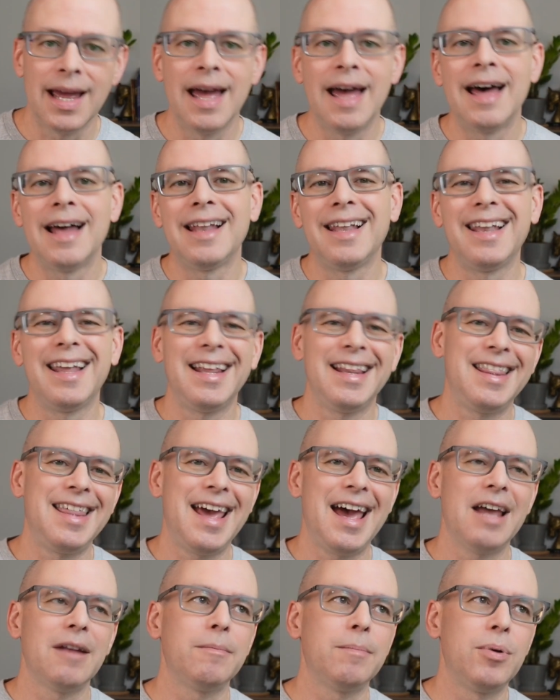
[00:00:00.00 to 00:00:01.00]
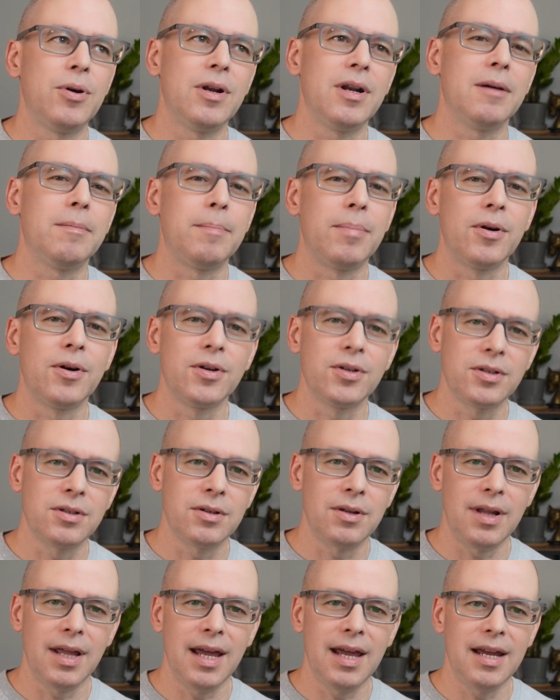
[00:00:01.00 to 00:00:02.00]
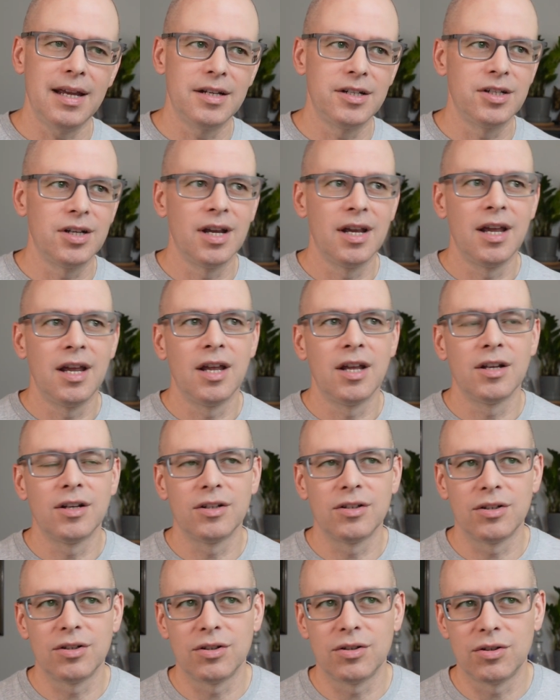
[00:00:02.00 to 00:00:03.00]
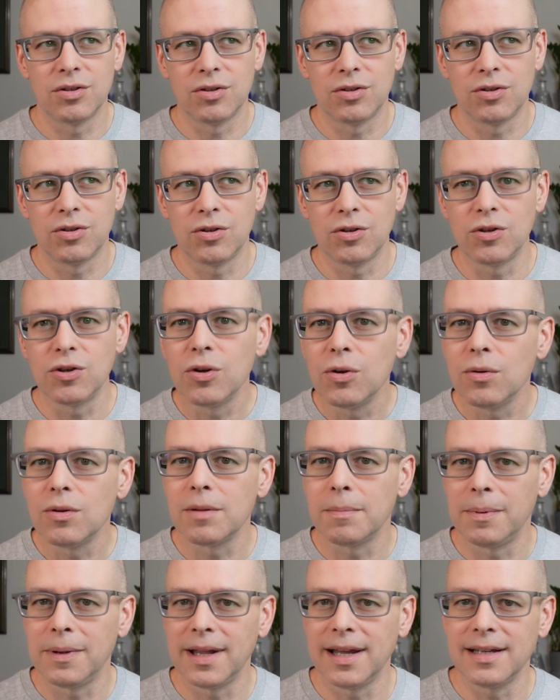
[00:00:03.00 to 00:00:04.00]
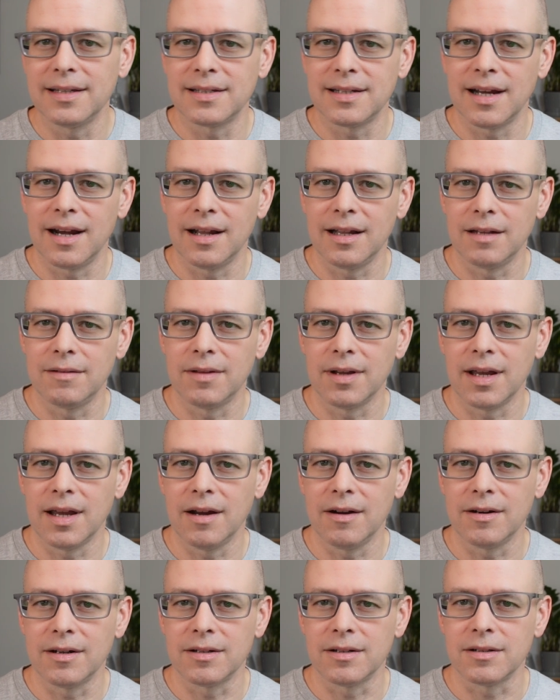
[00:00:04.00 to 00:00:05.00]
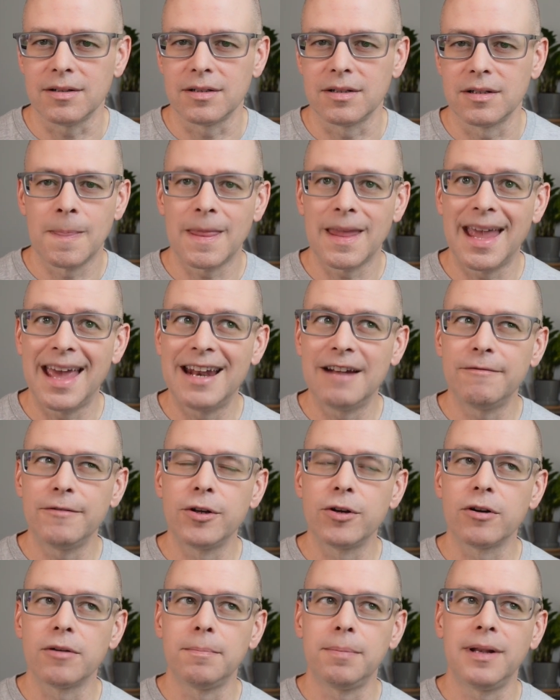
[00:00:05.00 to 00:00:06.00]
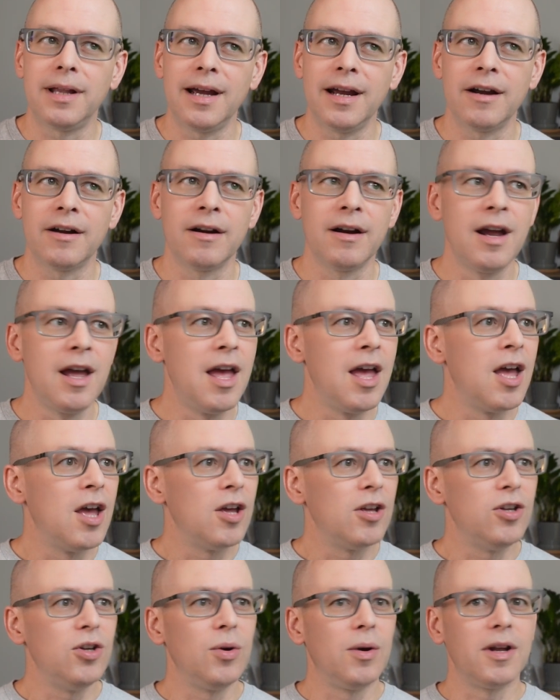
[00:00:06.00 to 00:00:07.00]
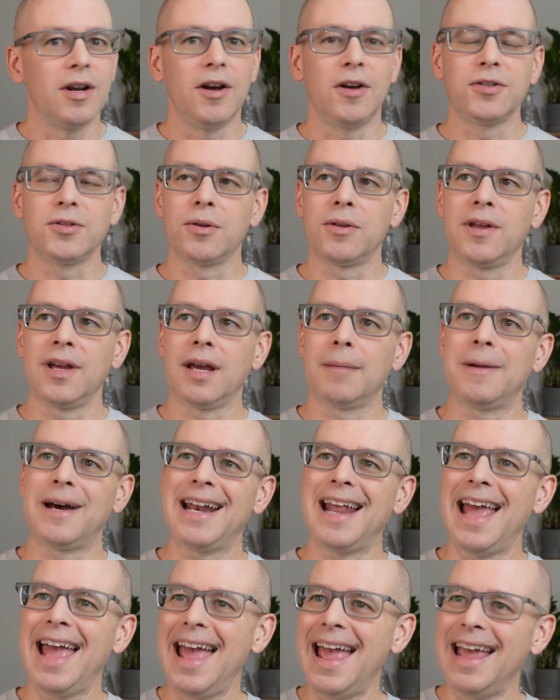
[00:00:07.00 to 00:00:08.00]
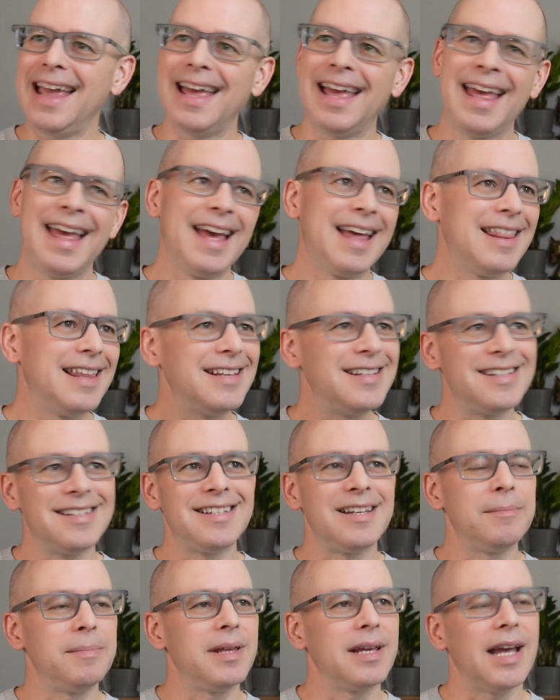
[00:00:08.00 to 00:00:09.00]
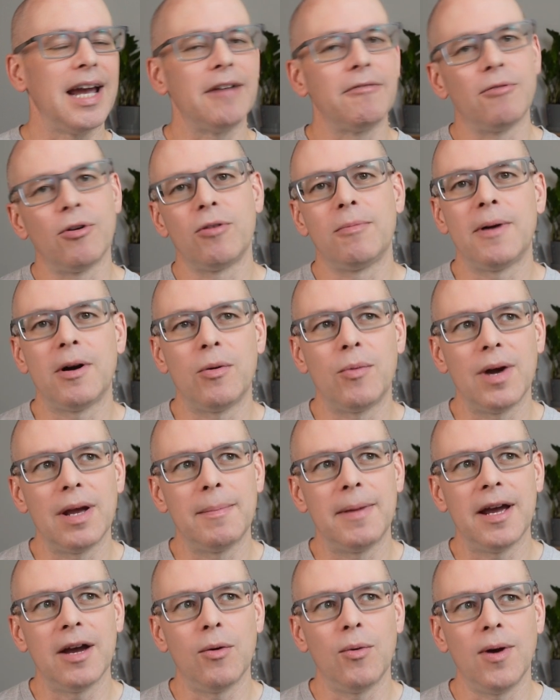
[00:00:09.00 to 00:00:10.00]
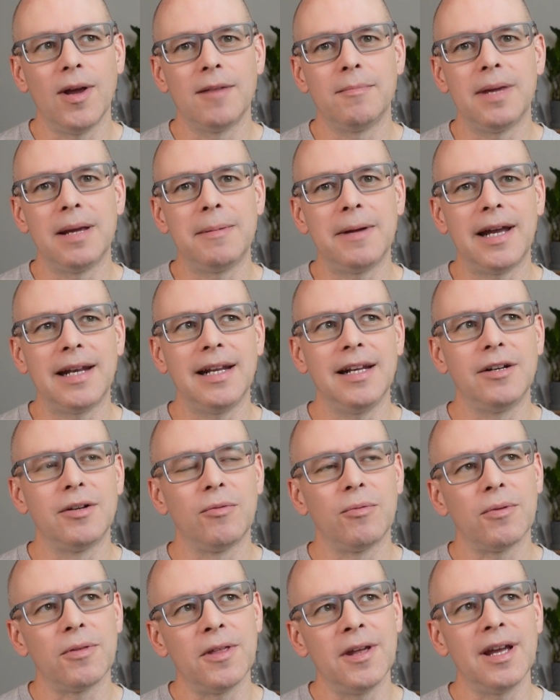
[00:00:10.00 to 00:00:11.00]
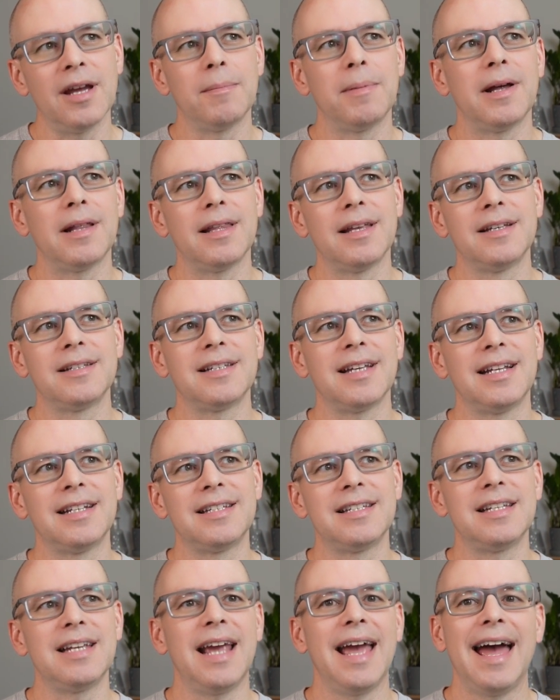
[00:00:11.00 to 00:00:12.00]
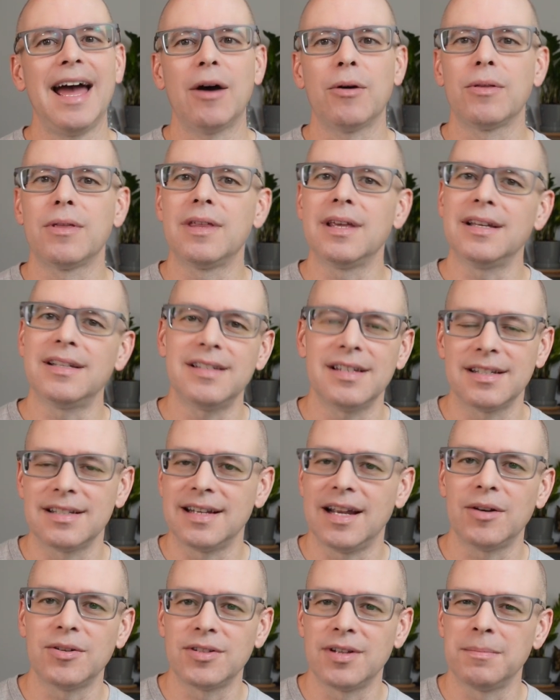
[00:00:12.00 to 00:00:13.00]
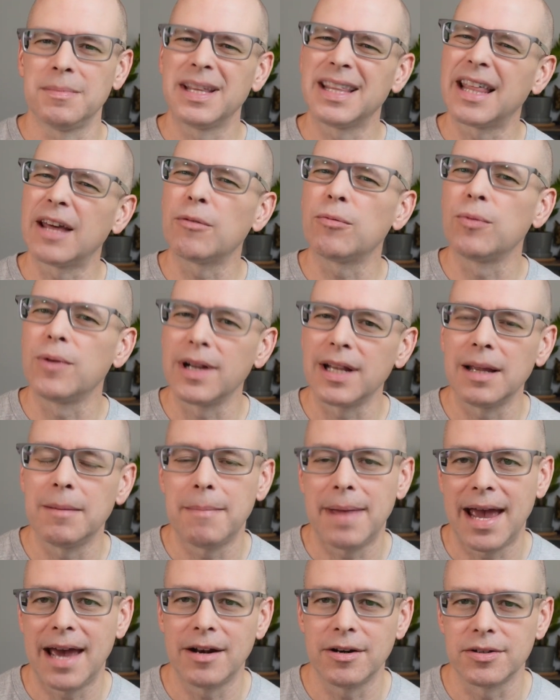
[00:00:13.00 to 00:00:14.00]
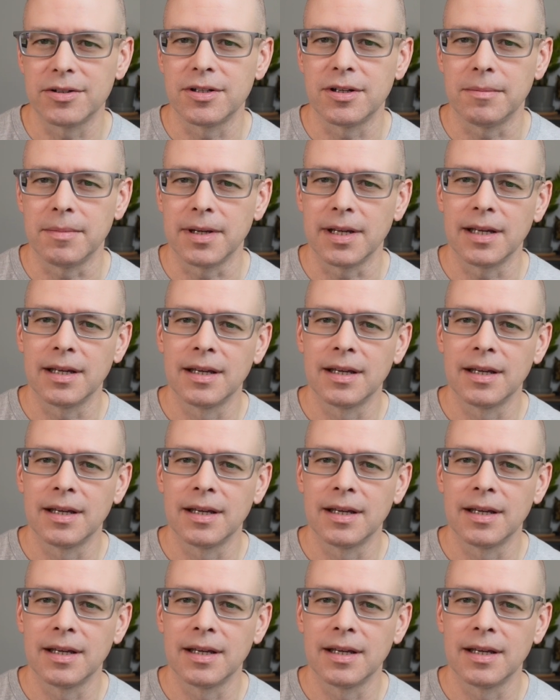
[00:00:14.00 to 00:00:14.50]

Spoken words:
Let that put a personal edge to the play style of the characters. And if you're a player, you can also think about, hey, this is something I wrote about way back when. Maybe I need to think about this and see how this is now something that really matters to me.